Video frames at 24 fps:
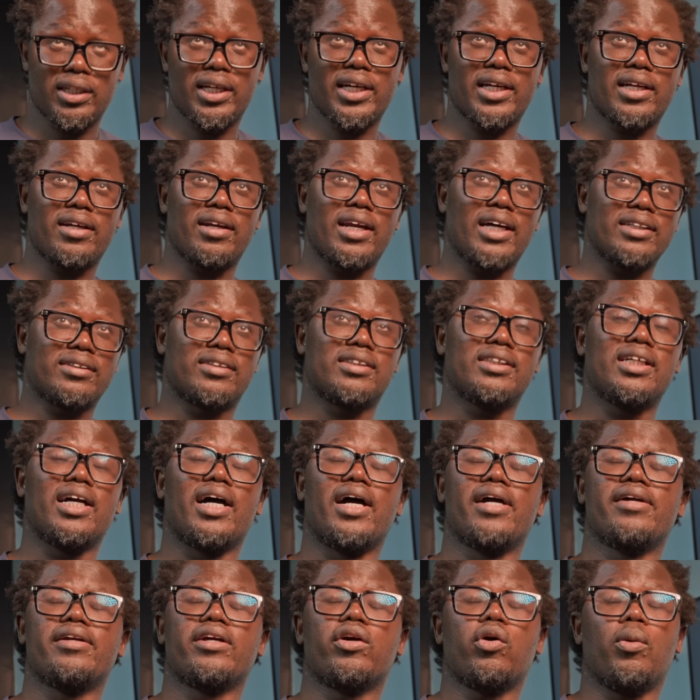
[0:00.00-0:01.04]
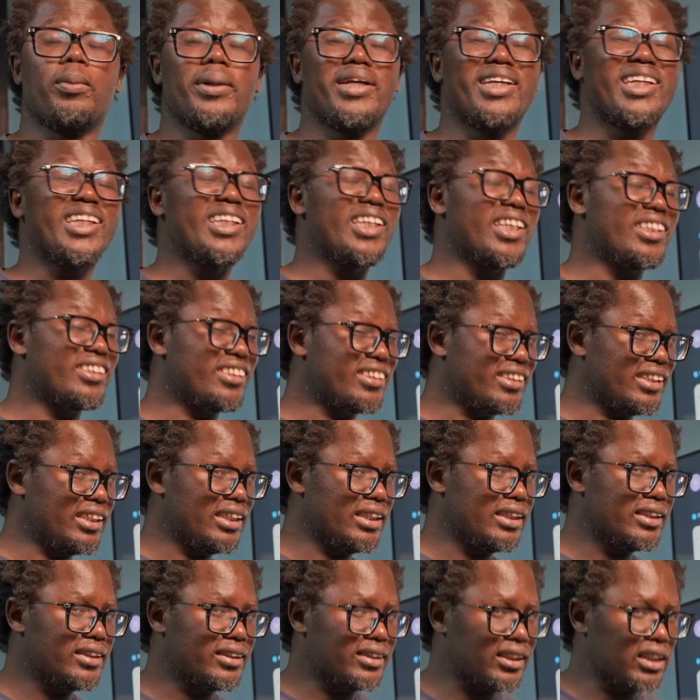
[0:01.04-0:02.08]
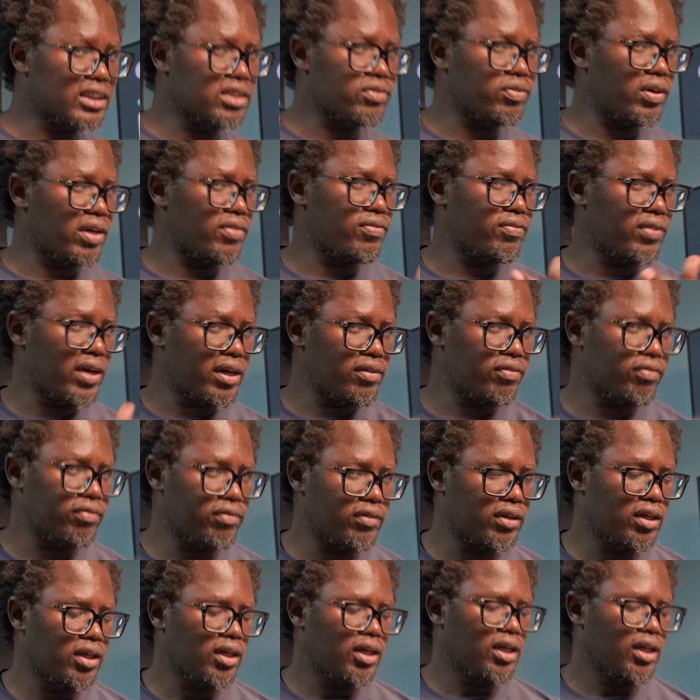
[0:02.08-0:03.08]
Like last year, I recommended the C655.